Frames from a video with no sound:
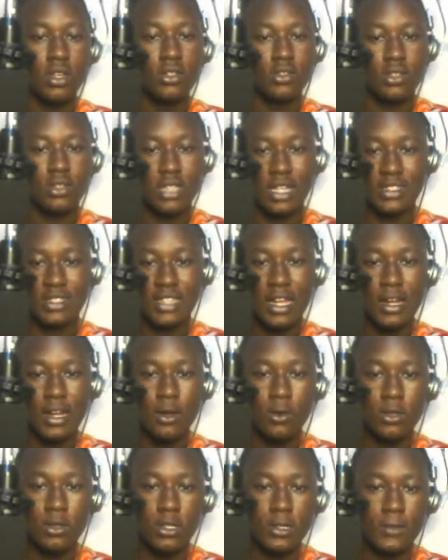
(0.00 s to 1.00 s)
So it has started
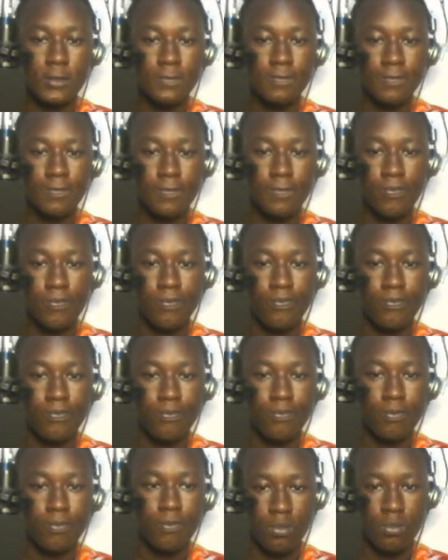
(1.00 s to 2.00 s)
loading.
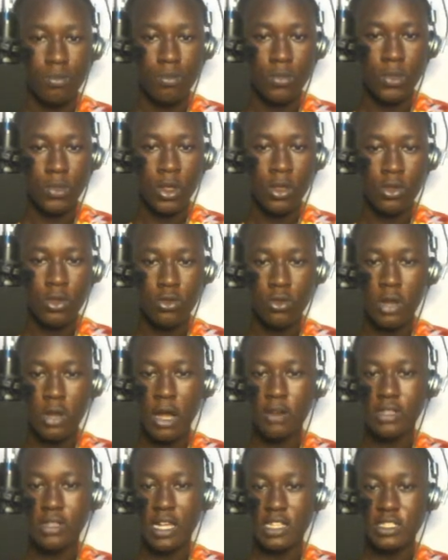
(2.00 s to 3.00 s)
So
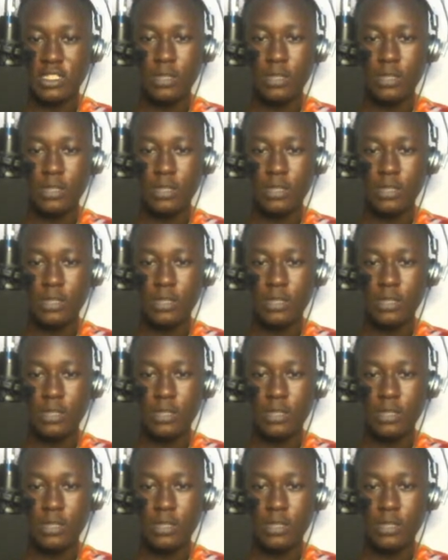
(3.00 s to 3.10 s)
now it has